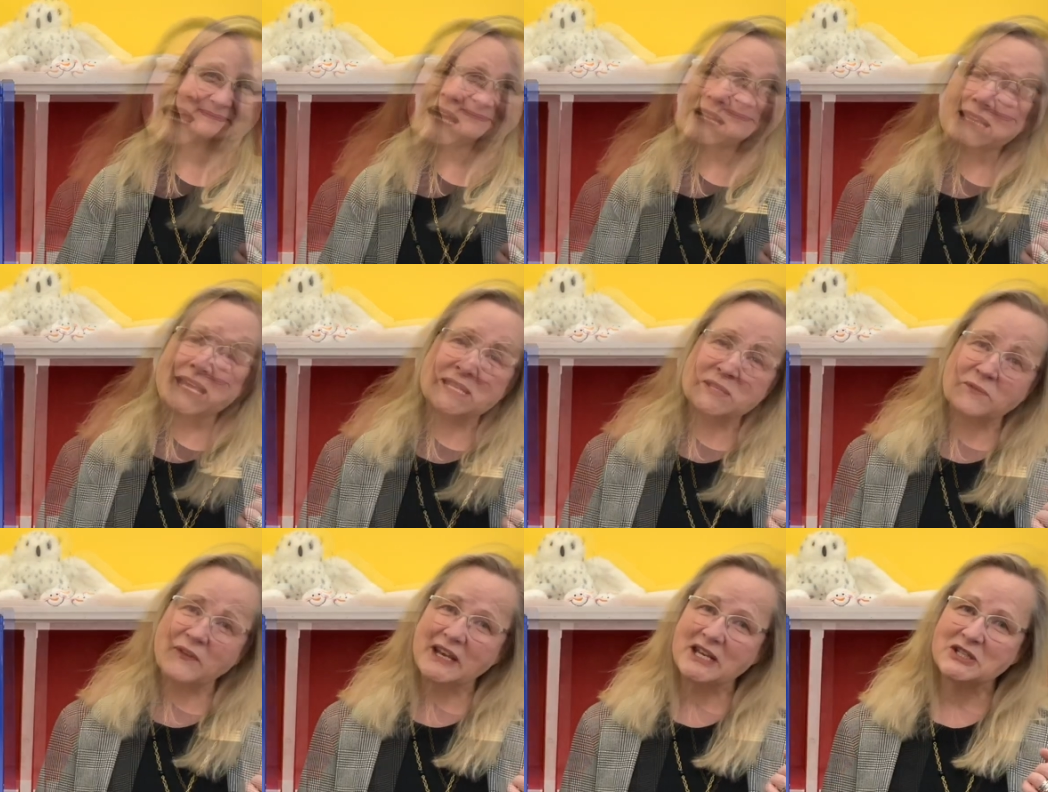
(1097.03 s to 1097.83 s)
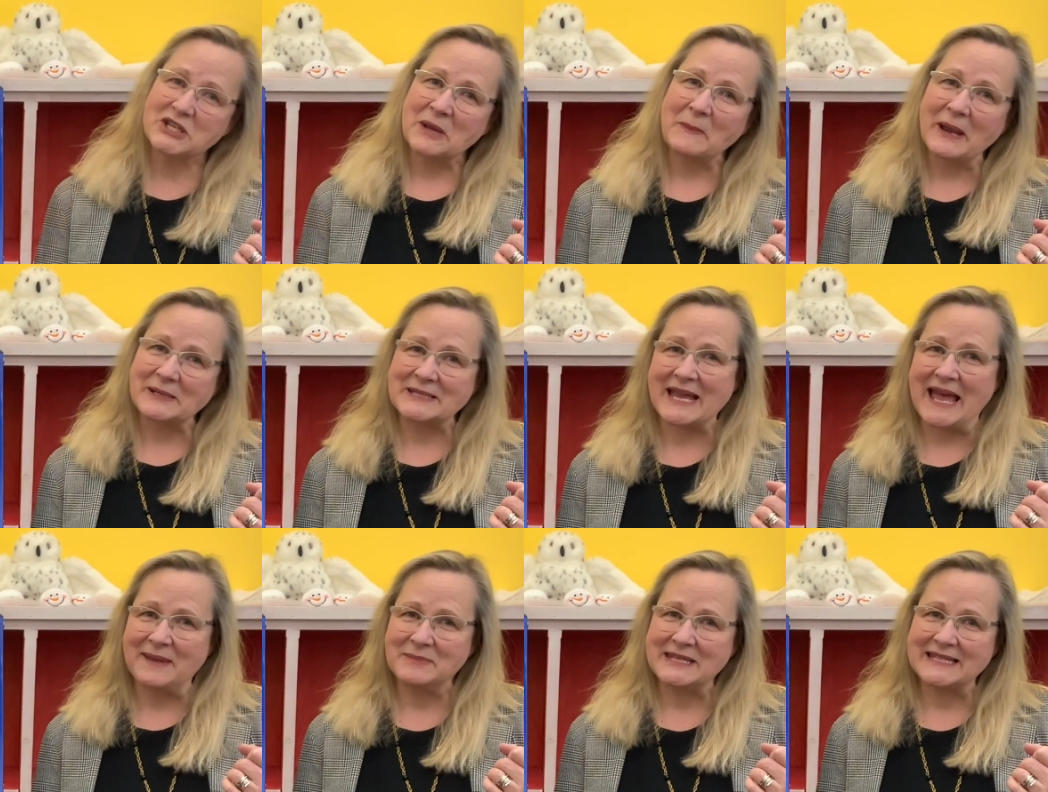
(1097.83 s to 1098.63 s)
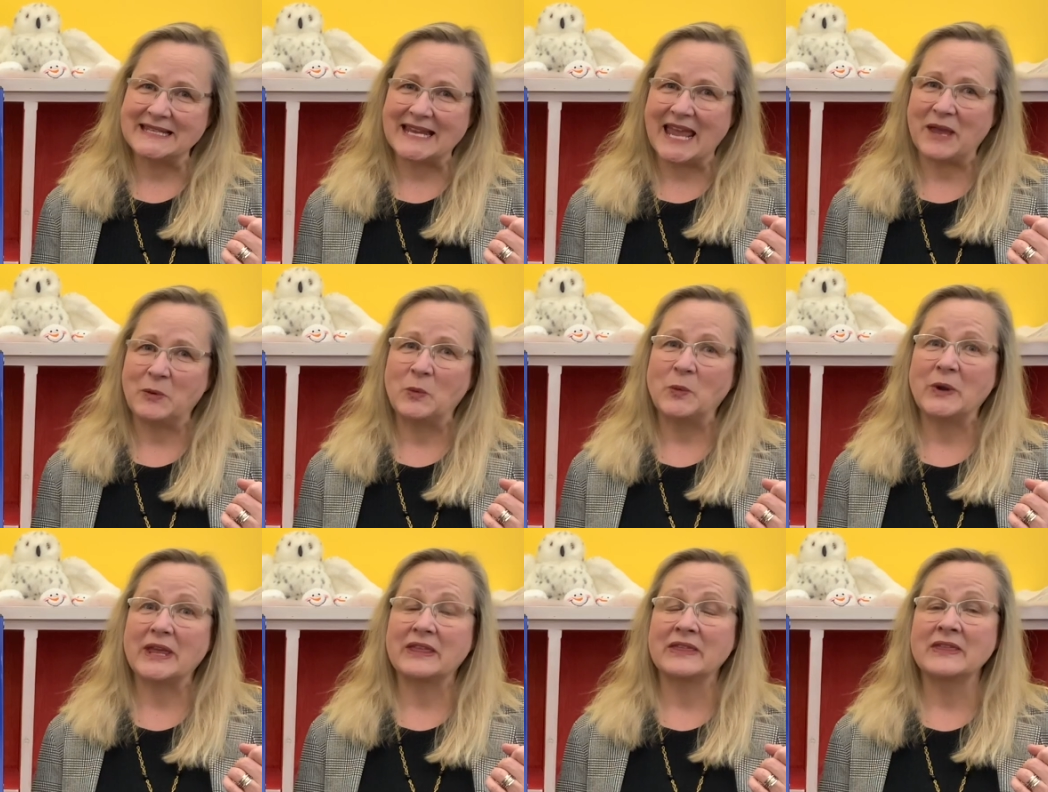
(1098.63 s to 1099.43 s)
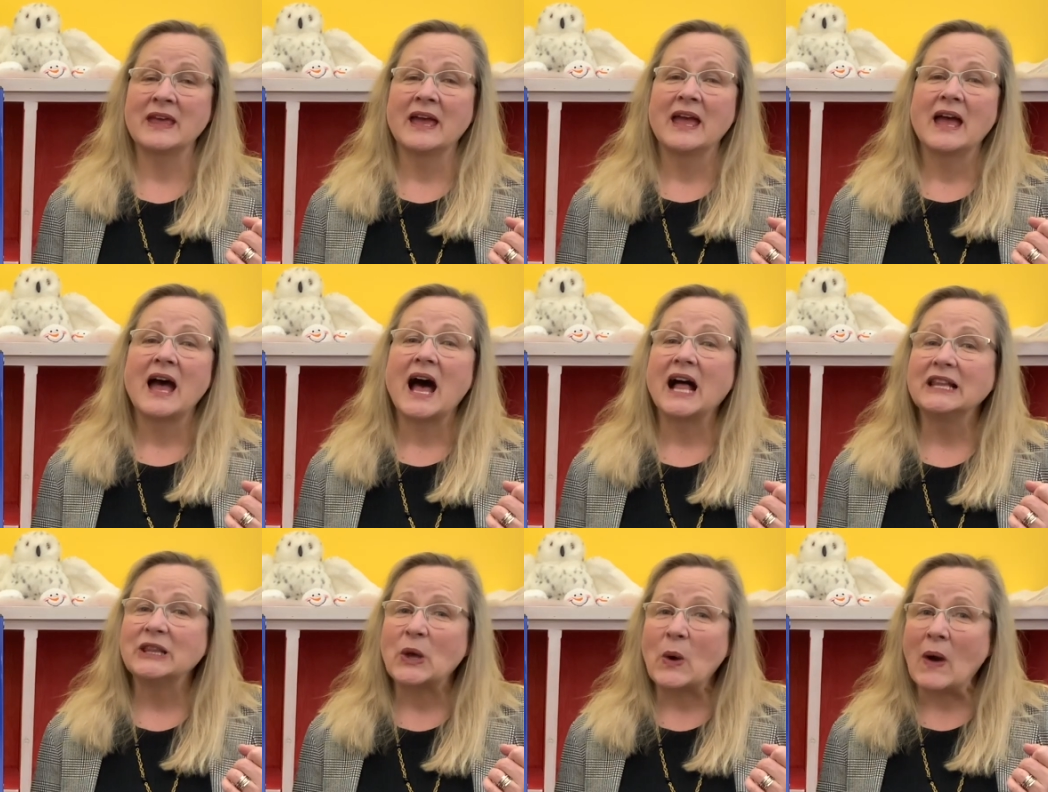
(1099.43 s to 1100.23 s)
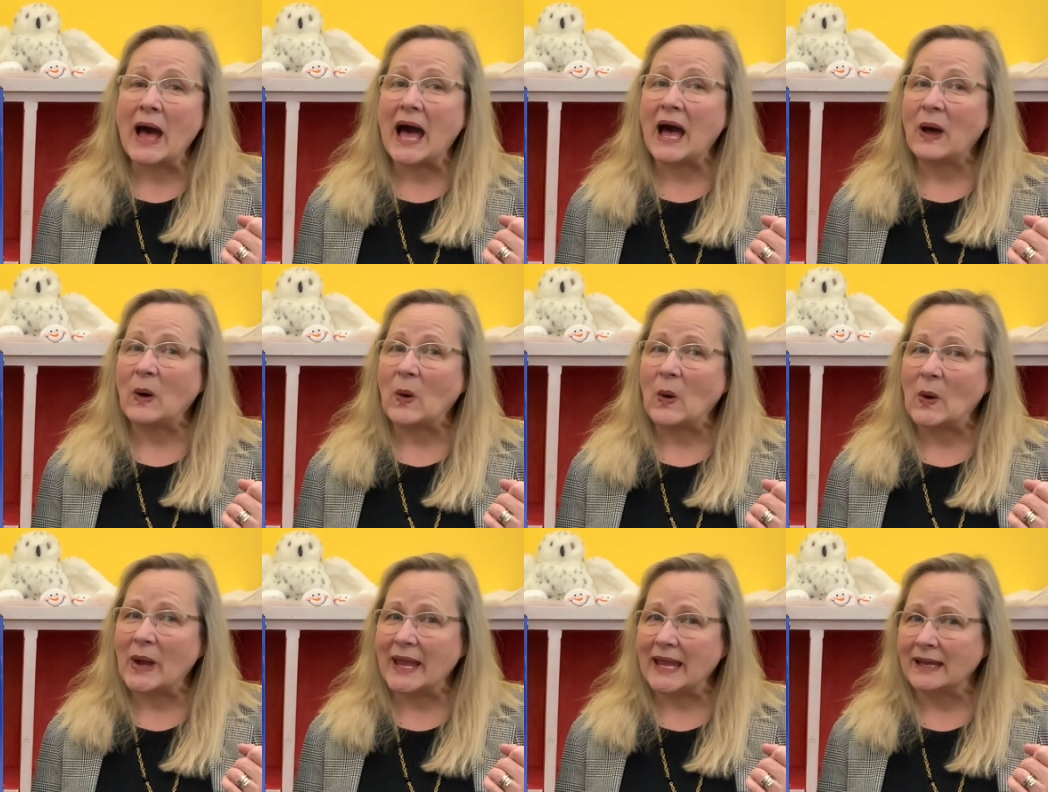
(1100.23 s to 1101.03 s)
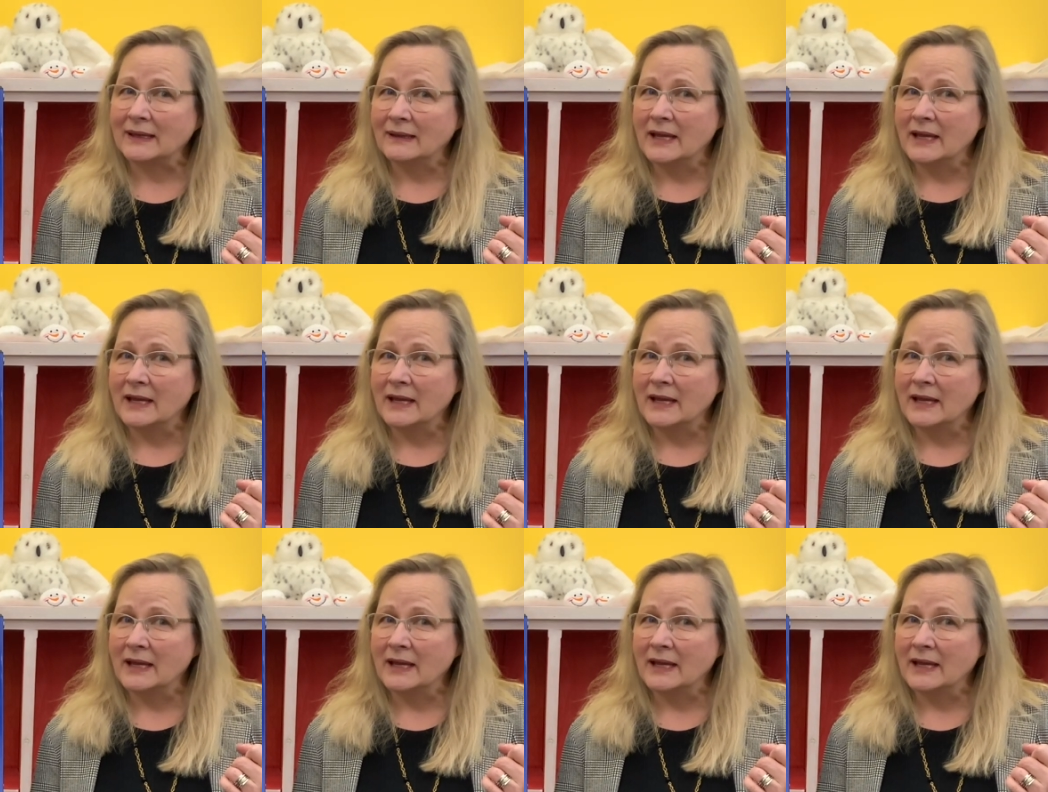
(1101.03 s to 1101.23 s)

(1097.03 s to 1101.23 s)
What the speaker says: Let's finish up our time today with Aloha Oe.